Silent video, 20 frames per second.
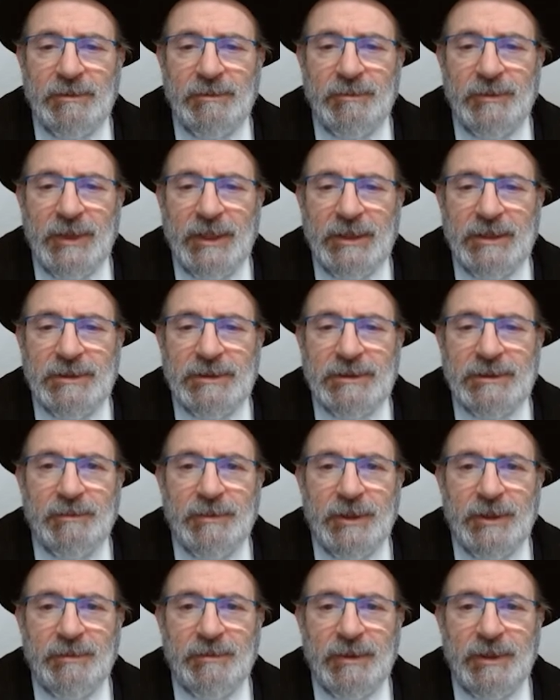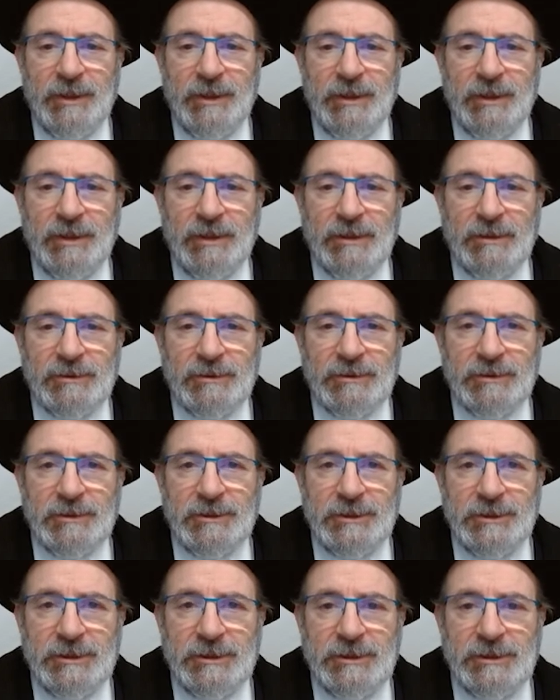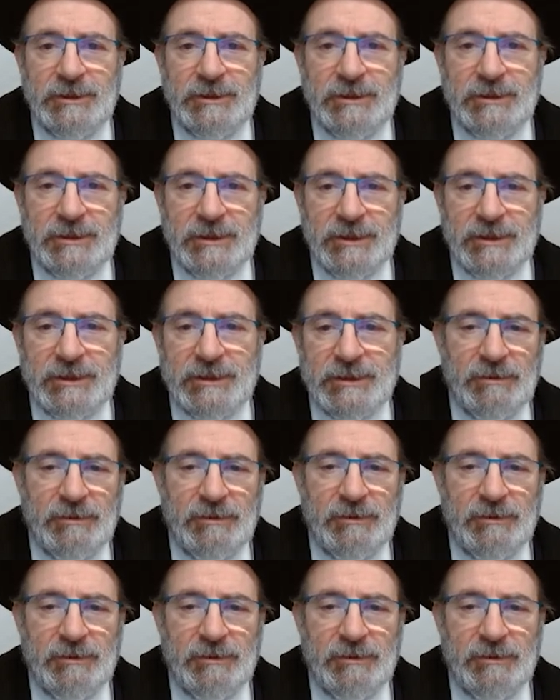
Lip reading: mates by playing on g6.